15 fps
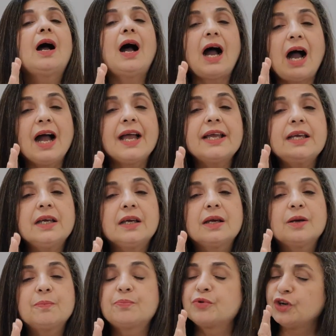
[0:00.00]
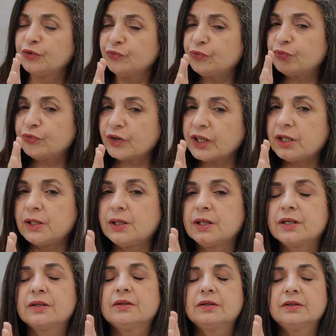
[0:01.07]
I
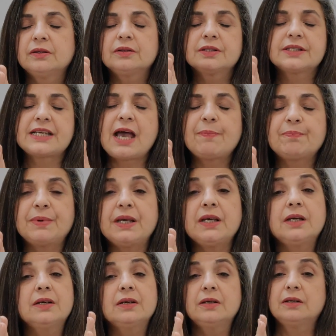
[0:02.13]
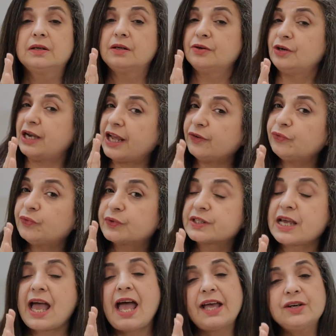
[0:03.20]
prefer tapping left
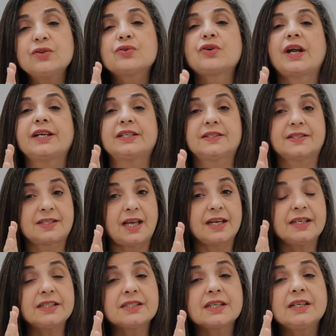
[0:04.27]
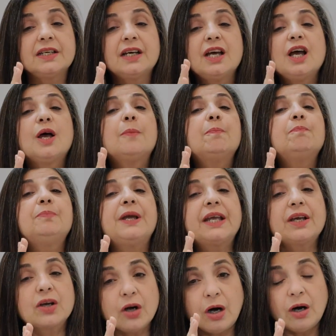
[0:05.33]
and right side
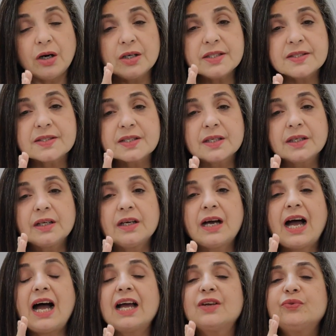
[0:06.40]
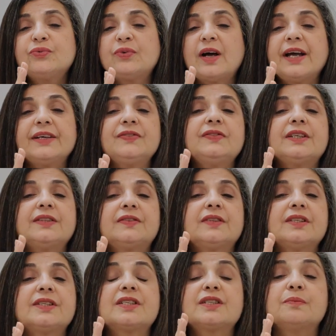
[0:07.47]
because I find that
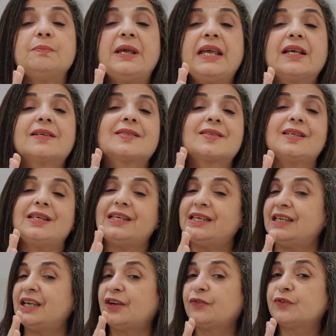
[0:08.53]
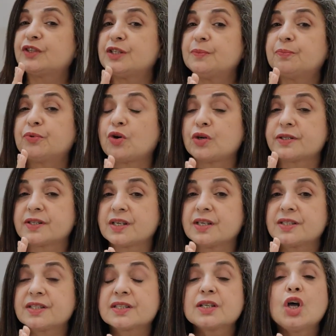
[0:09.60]
this makes the EFT
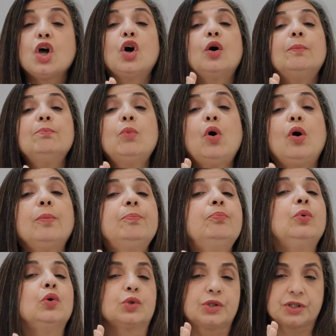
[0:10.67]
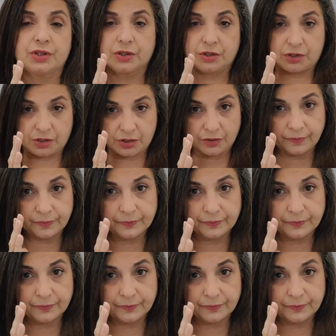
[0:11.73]
process more potent.